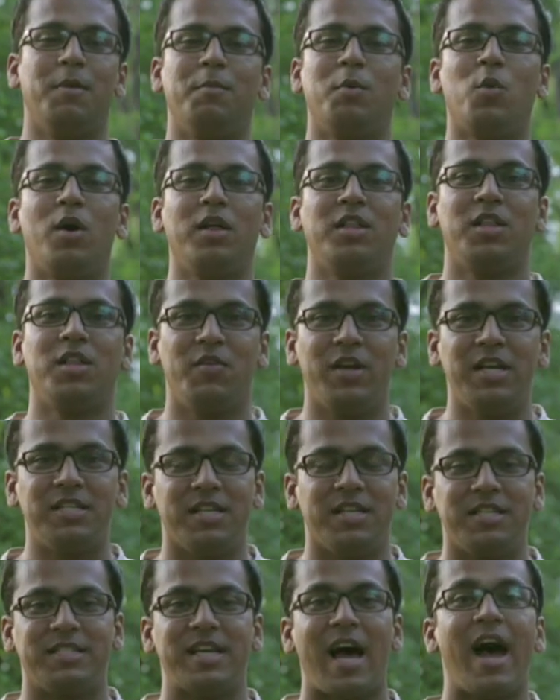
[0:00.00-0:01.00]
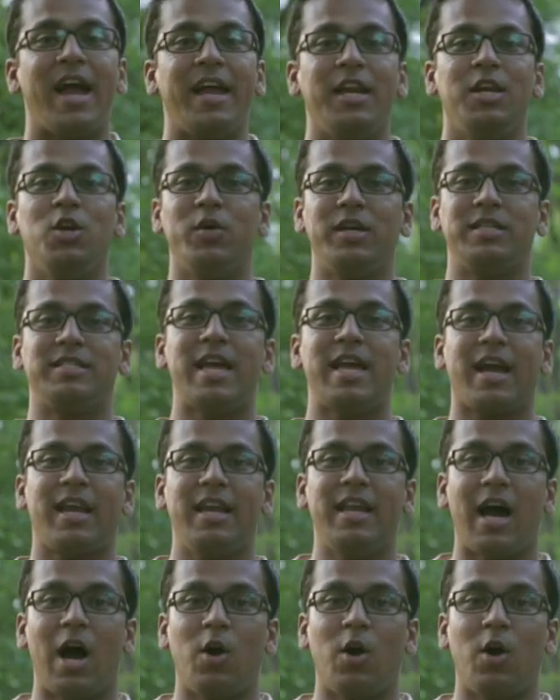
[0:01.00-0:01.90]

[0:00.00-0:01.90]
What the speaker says: Number one, the reason is I know exactly